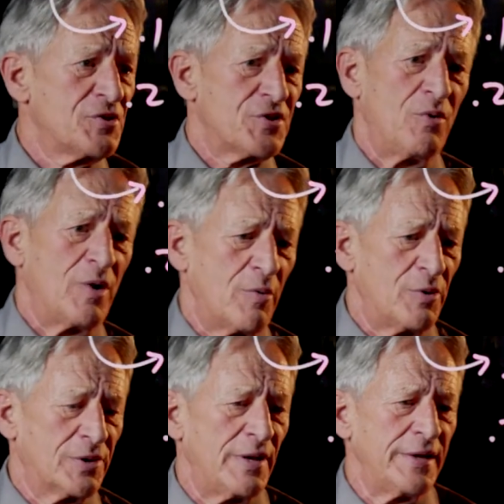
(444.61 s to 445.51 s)
So I
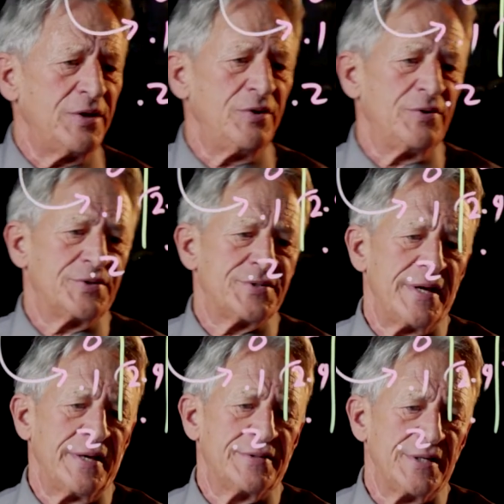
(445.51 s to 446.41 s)
would like you to
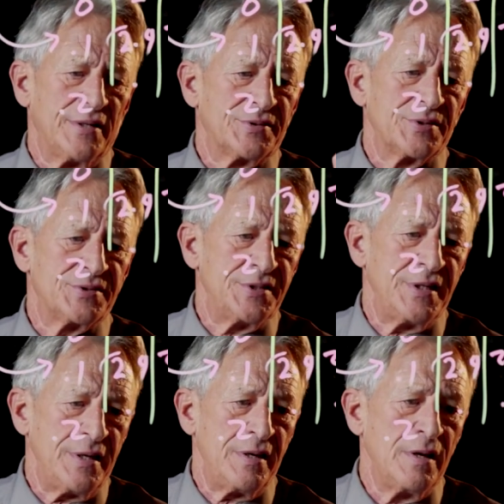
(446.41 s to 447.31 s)
take delta
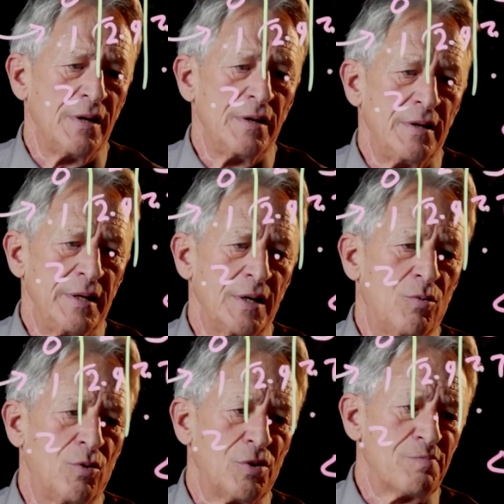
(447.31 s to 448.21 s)
t
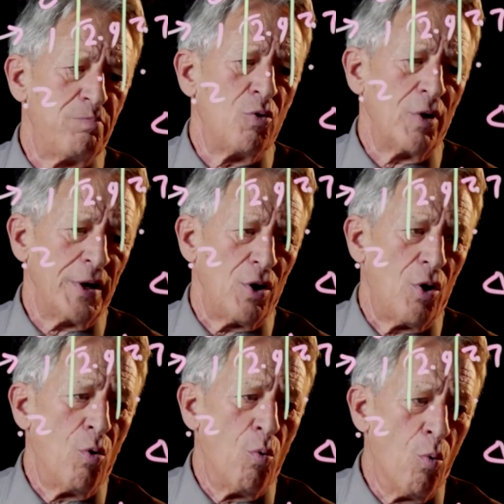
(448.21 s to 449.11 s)
equals
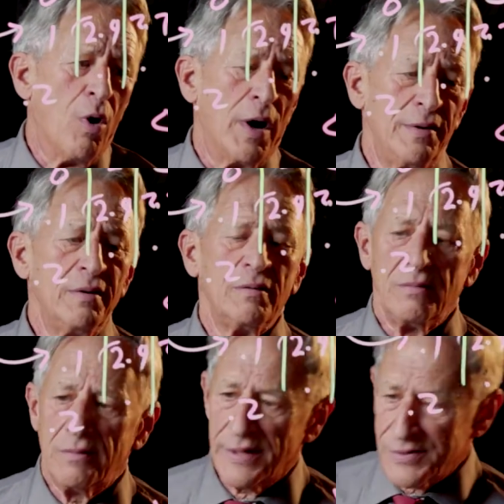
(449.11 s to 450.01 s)
0.01.
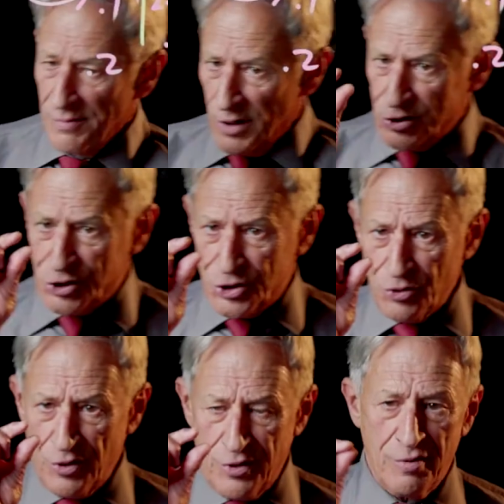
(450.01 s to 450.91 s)
That's a much
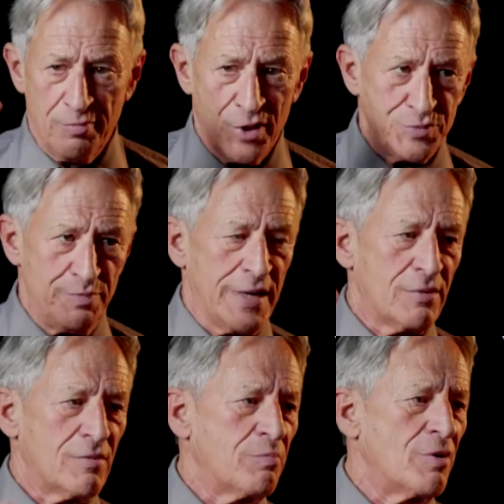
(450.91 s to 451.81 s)
shorter and much
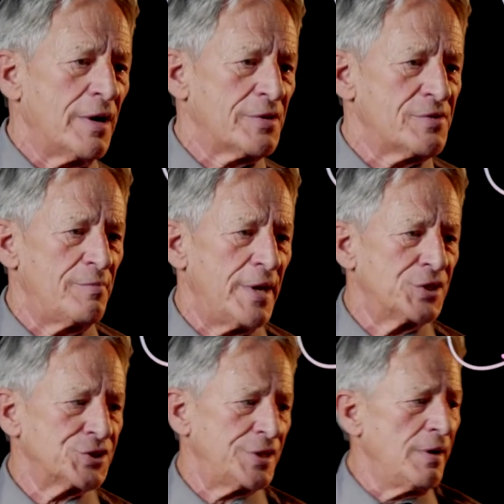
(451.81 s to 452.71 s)
better
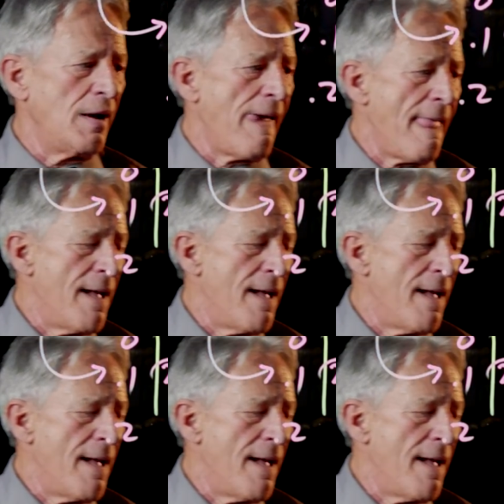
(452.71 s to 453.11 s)
approximation.